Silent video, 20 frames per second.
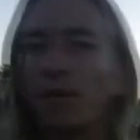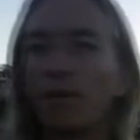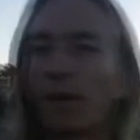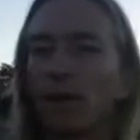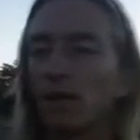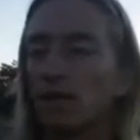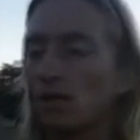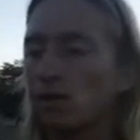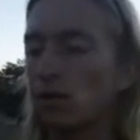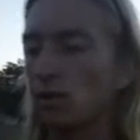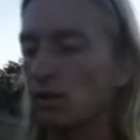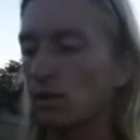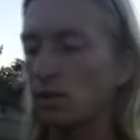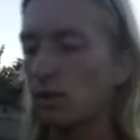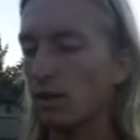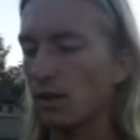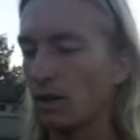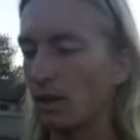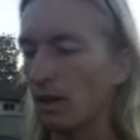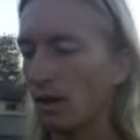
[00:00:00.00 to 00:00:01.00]
of it, so let's
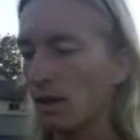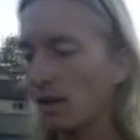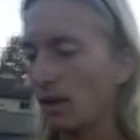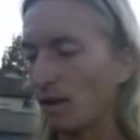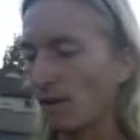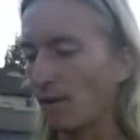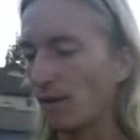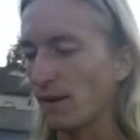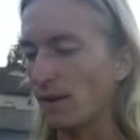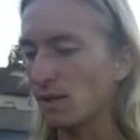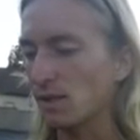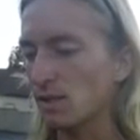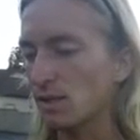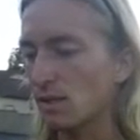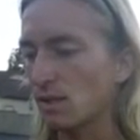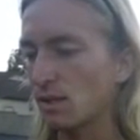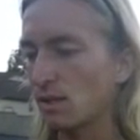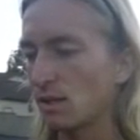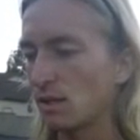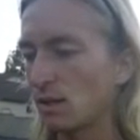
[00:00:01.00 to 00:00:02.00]
go ahead and click on this.